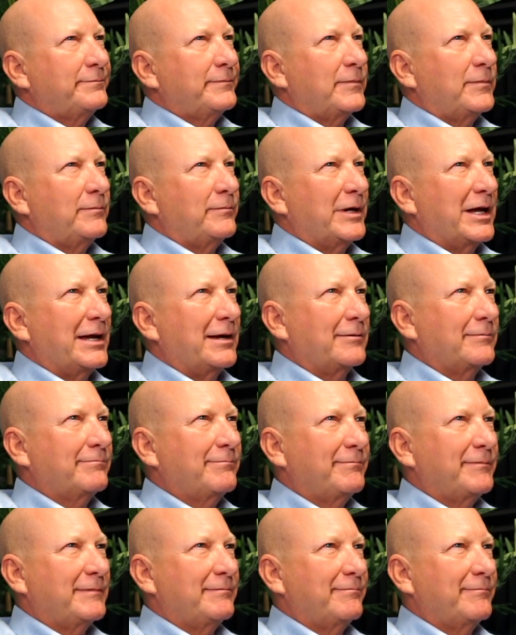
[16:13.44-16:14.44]
Wow.
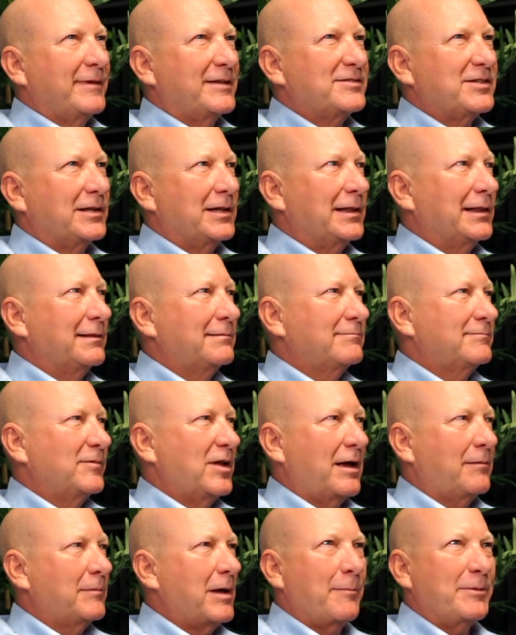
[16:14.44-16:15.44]

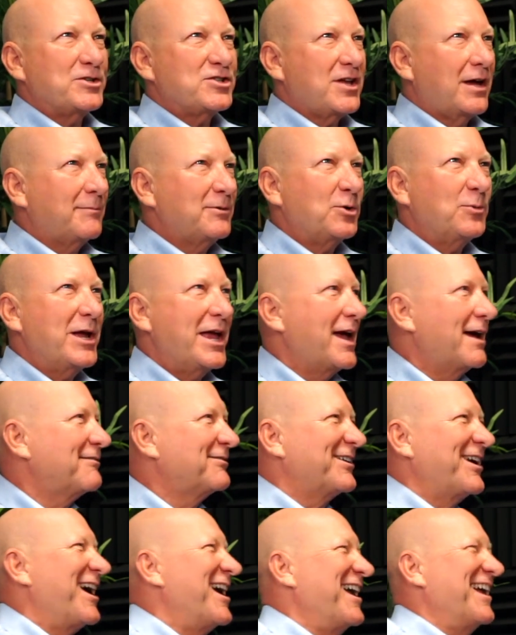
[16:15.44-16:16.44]
How much time do we
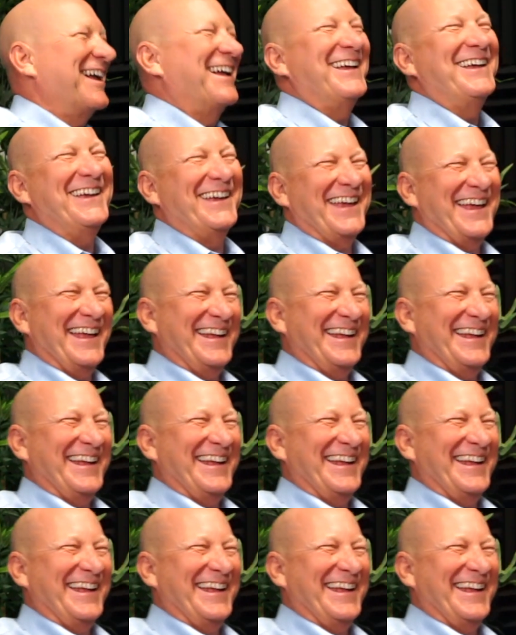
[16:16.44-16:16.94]
have?